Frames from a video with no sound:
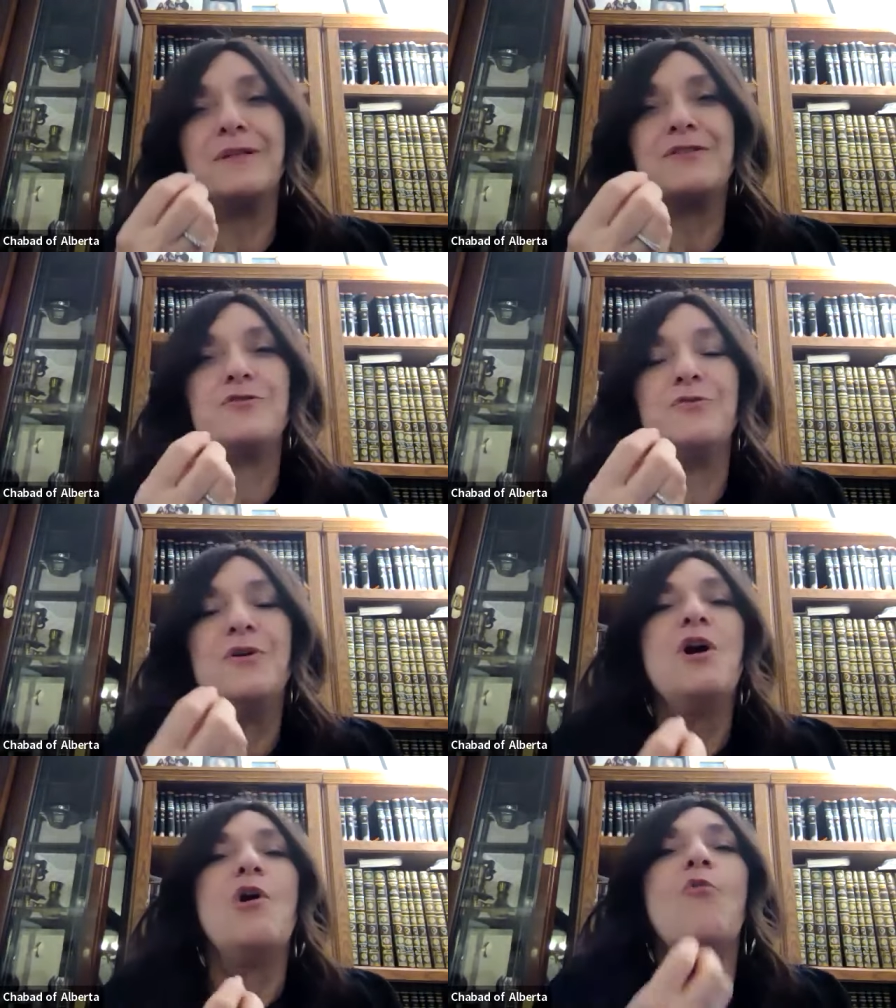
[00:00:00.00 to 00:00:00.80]
but to
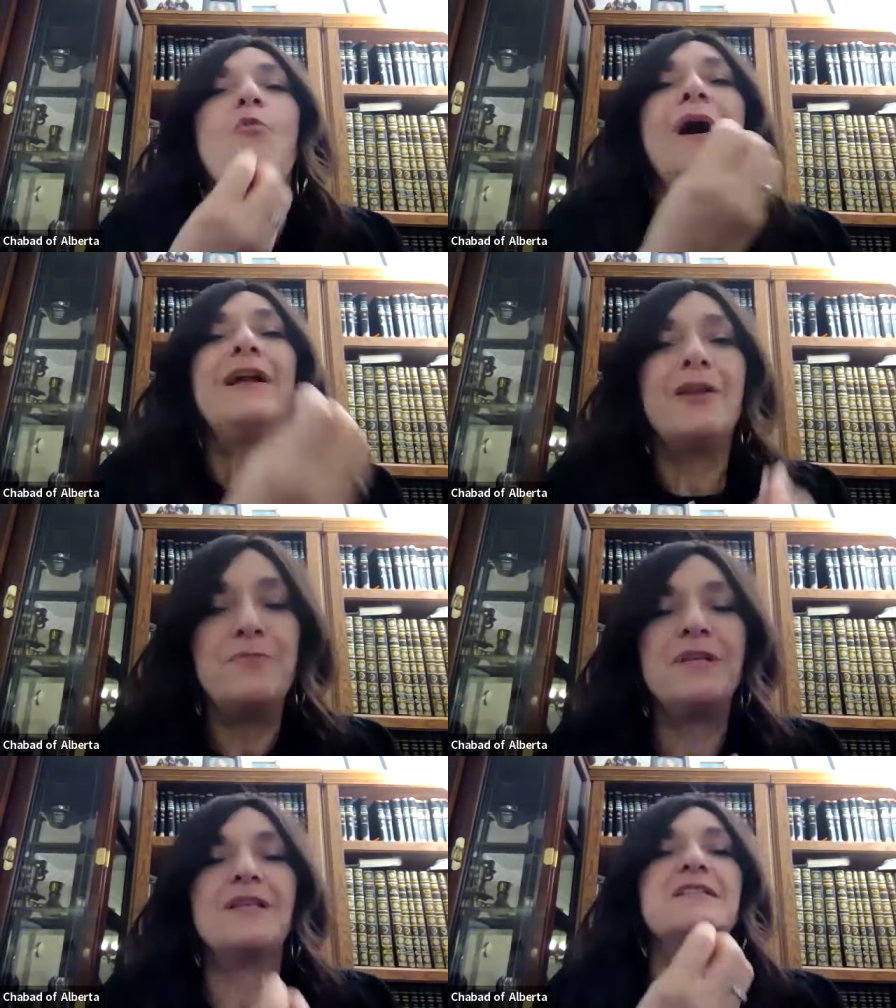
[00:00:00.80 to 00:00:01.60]
want to
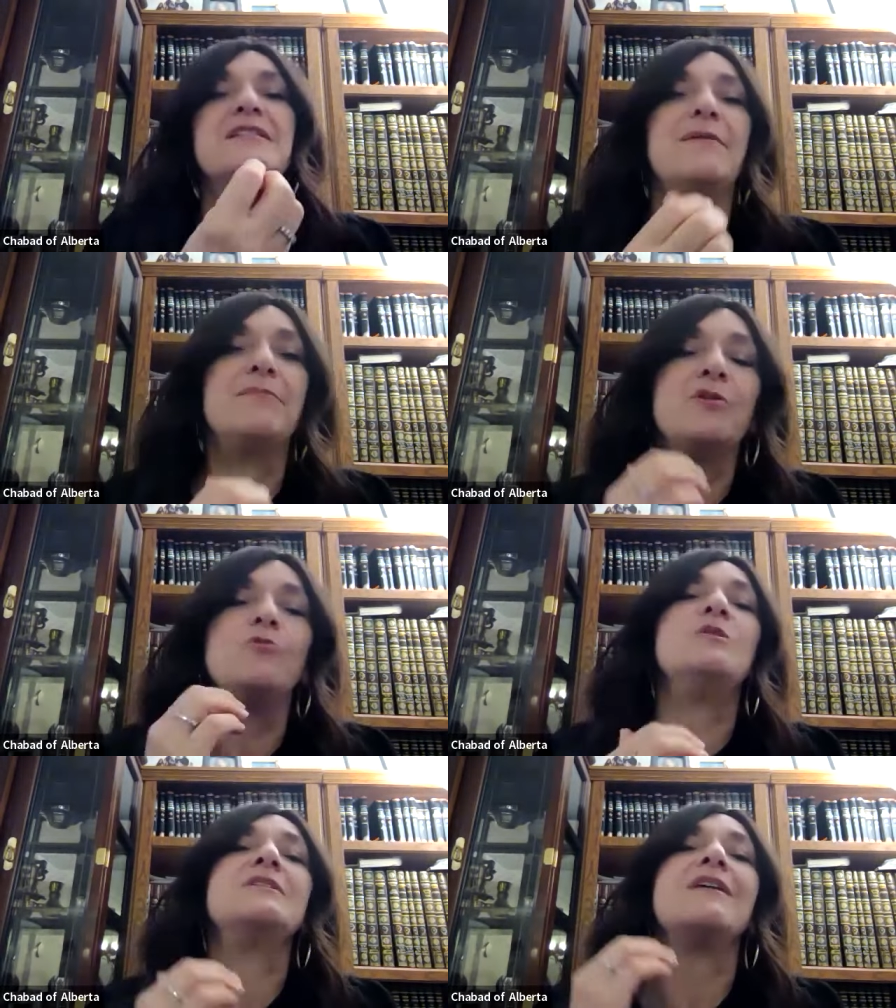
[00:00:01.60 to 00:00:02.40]
be like somebody
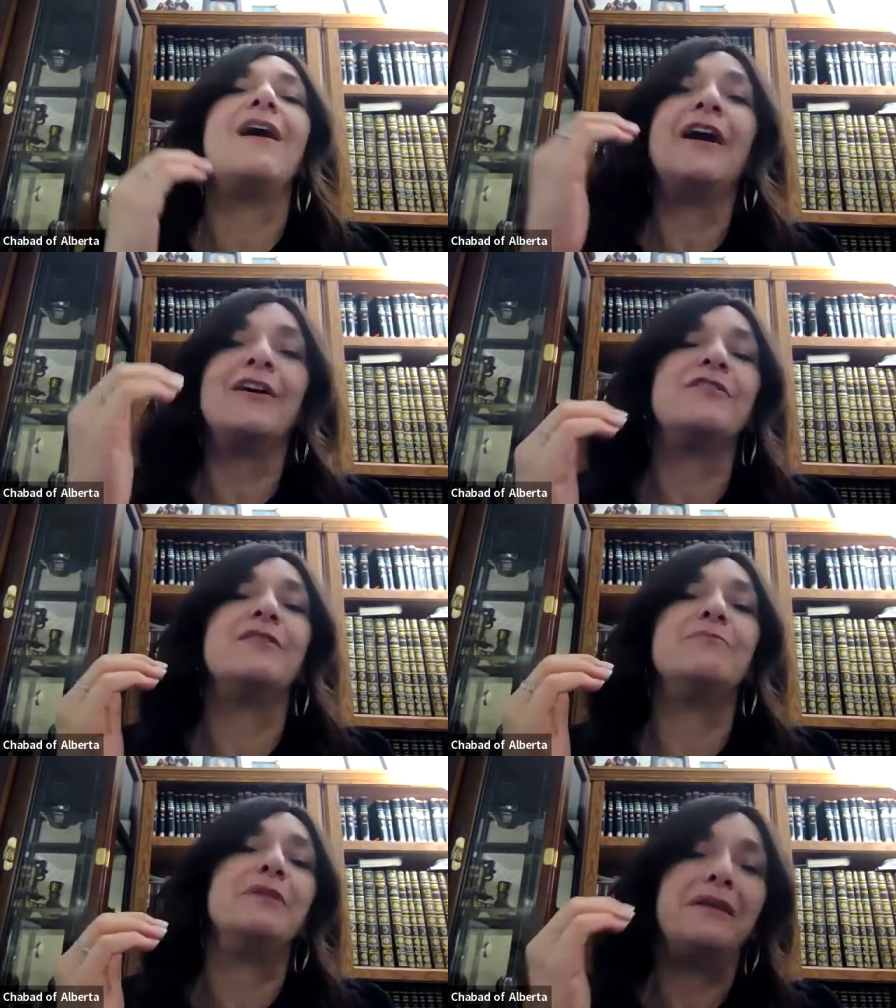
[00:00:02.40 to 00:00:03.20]
who is higher
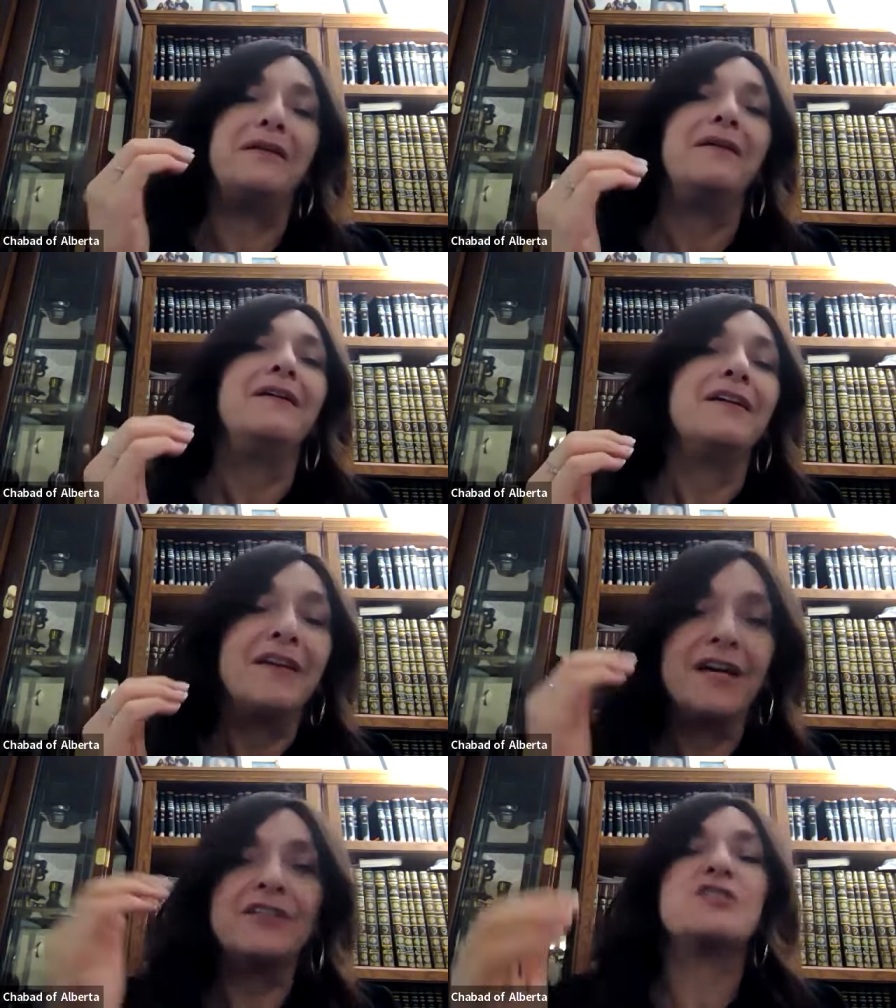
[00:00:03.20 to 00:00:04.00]
than me
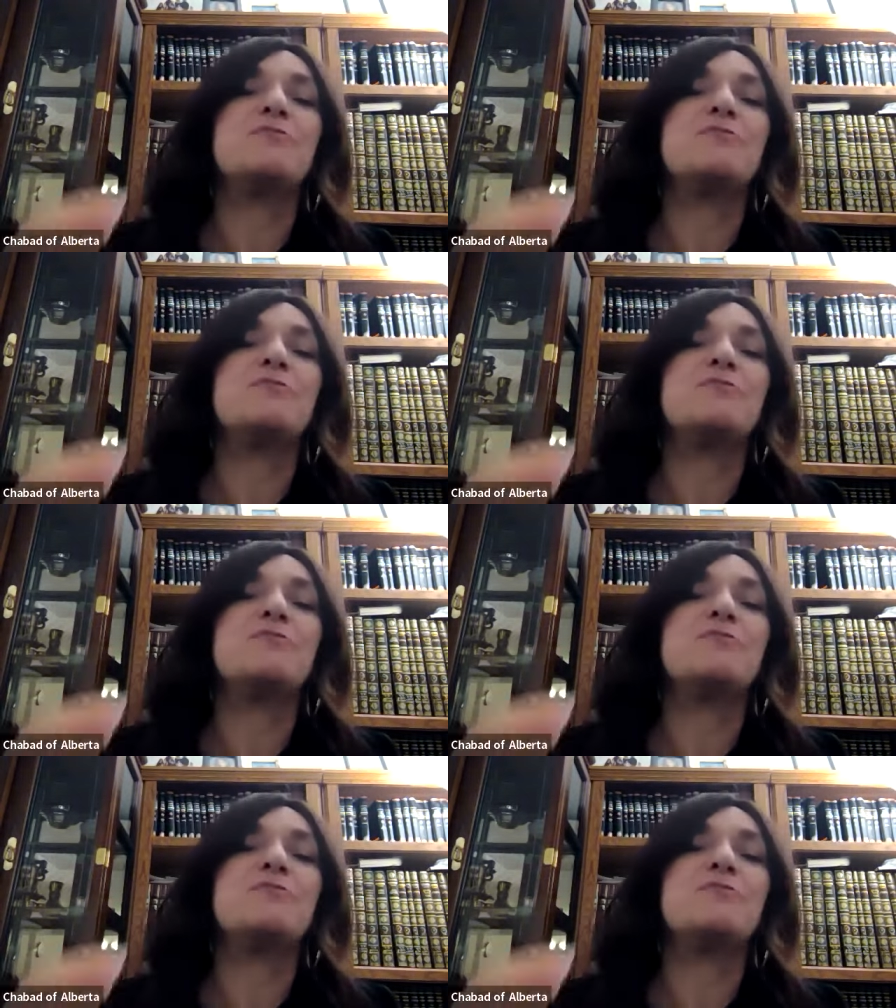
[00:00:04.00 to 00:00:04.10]
and the